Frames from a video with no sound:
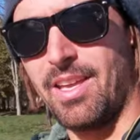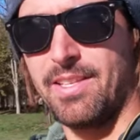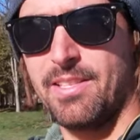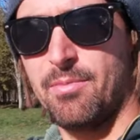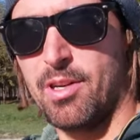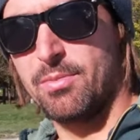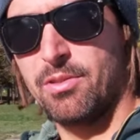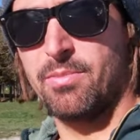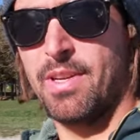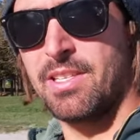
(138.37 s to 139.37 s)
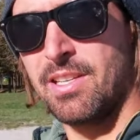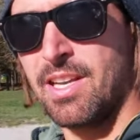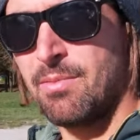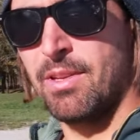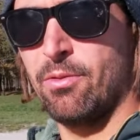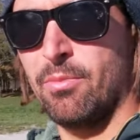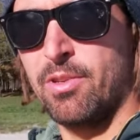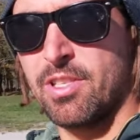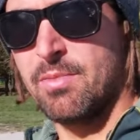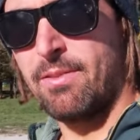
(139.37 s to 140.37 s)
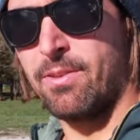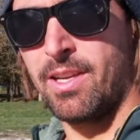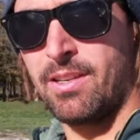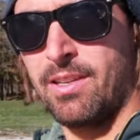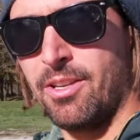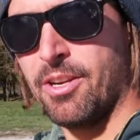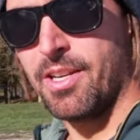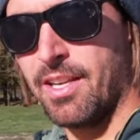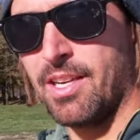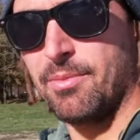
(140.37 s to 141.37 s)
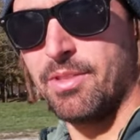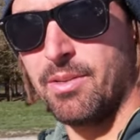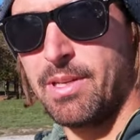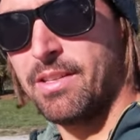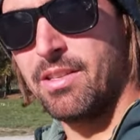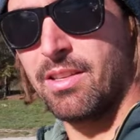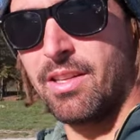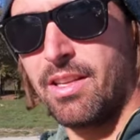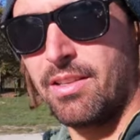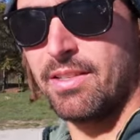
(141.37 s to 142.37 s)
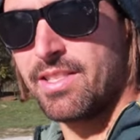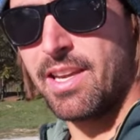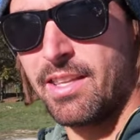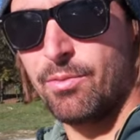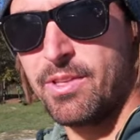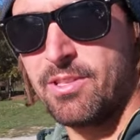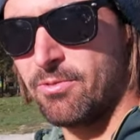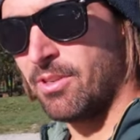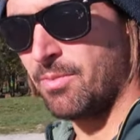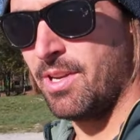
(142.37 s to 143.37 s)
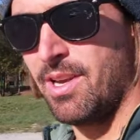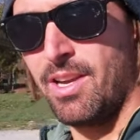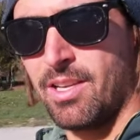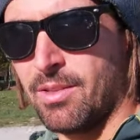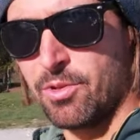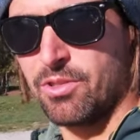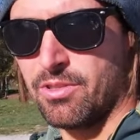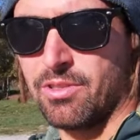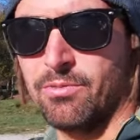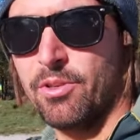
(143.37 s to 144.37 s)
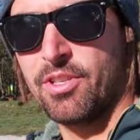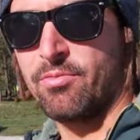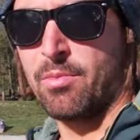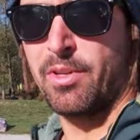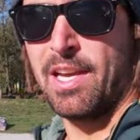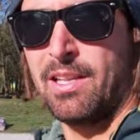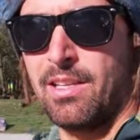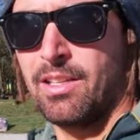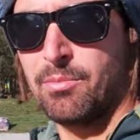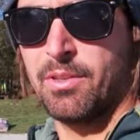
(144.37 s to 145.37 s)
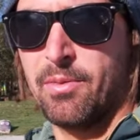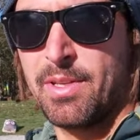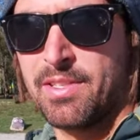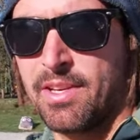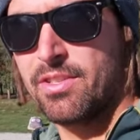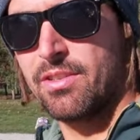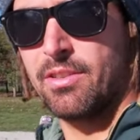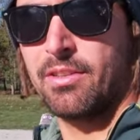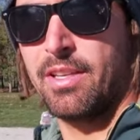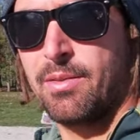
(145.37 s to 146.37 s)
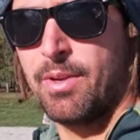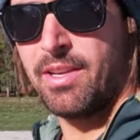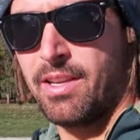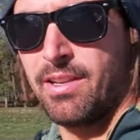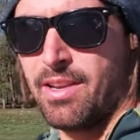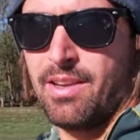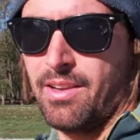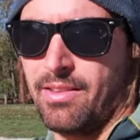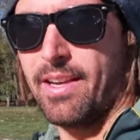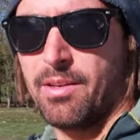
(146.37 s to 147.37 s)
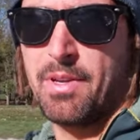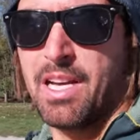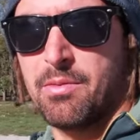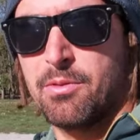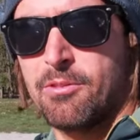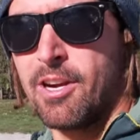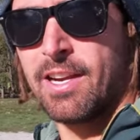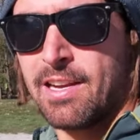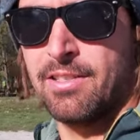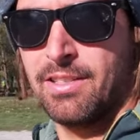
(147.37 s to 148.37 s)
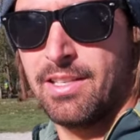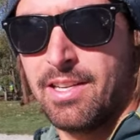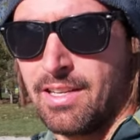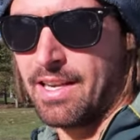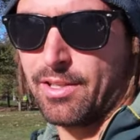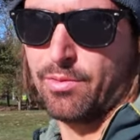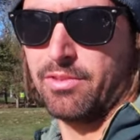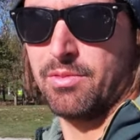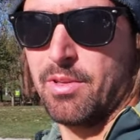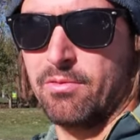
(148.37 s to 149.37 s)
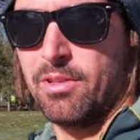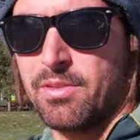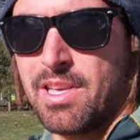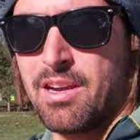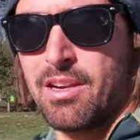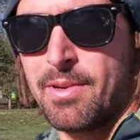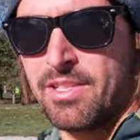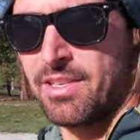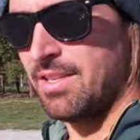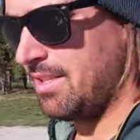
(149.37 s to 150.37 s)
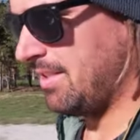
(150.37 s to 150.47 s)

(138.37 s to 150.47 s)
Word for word: It is still possible to mix climb if you want to put some effort in you could hike up to the Plan de l'Aiguille stay in the winter room I'm sure routes like Rebel Yell above the mid station the Aiguille du Midi they're going to be climbable right now as well some other routes there I imagine.